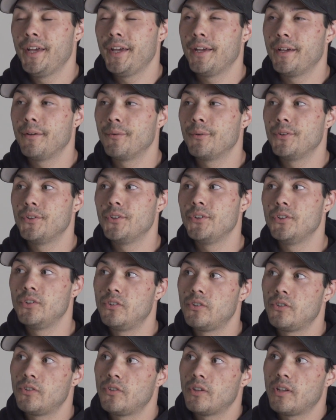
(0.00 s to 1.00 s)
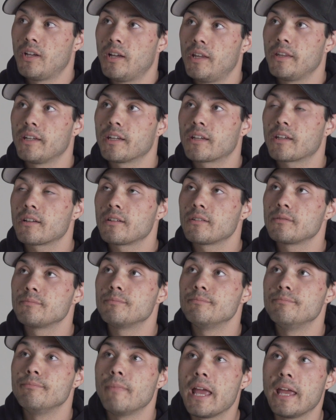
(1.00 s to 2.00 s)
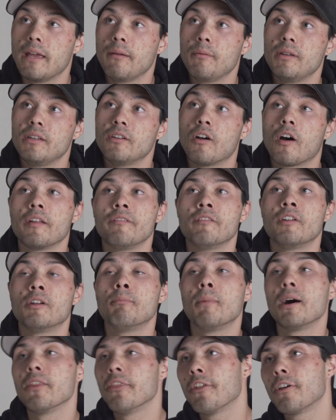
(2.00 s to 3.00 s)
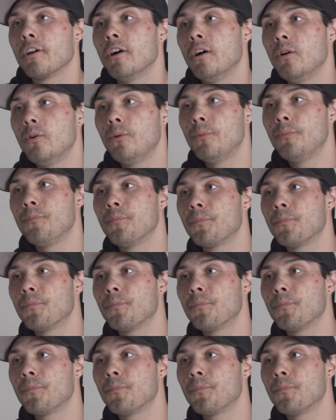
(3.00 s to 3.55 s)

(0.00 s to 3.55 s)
it was, I think, maybe not even a month ago.